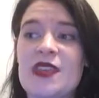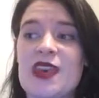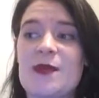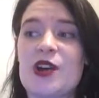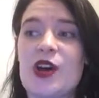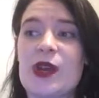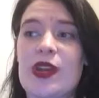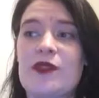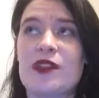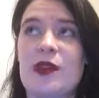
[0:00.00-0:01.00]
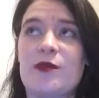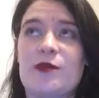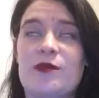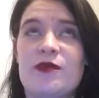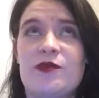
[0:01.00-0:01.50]
them going
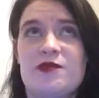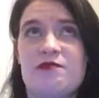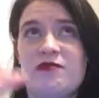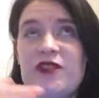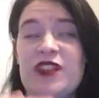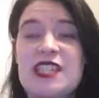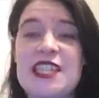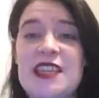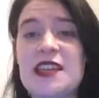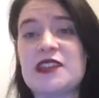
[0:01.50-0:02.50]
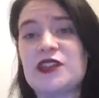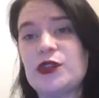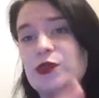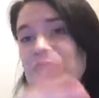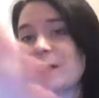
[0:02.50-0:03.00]
from fatigue
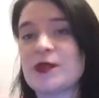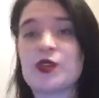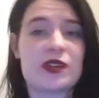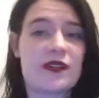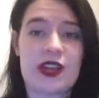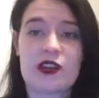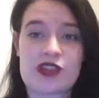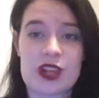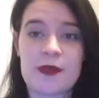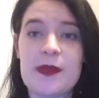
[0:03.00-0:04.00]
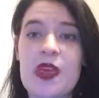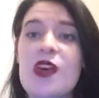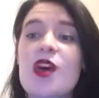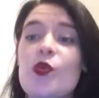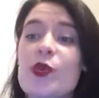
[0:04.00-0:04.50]
to some sort of energy,
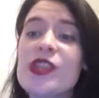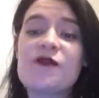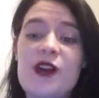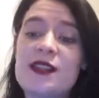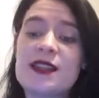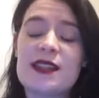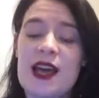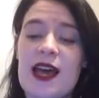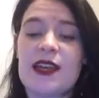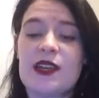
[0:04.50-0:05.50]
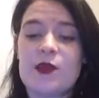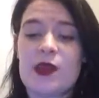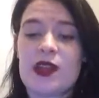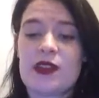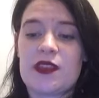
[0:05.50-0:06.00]
which falls in line
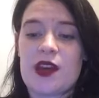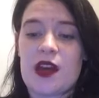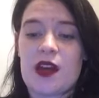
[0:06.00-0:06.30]
with